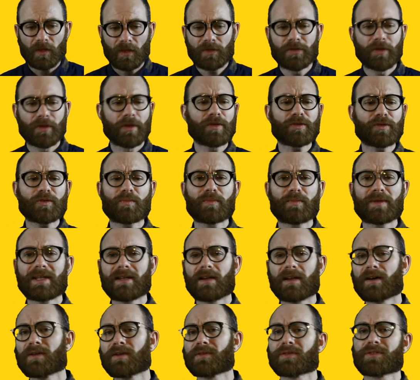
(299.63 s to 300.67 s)
So those would
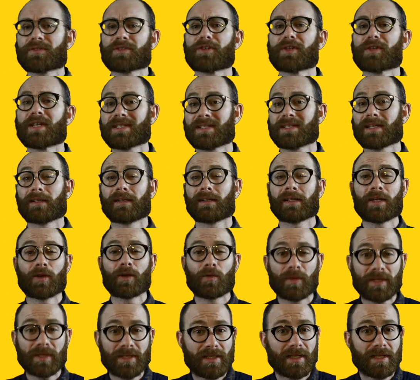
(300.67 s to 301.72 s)
be understood as the
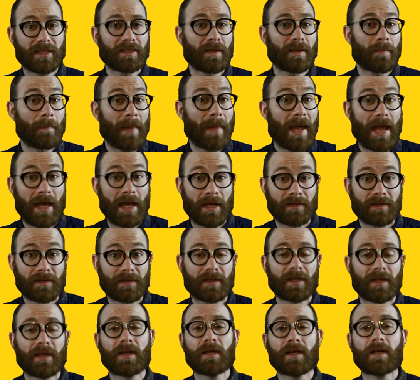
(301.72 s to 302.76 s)
linguistic
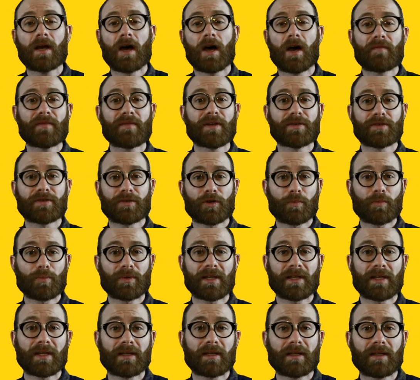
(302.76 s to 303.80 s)
demands of an
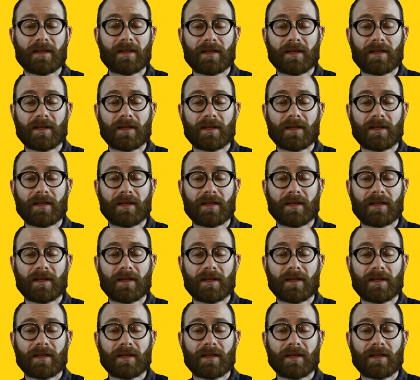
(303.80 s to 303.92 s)
interpreting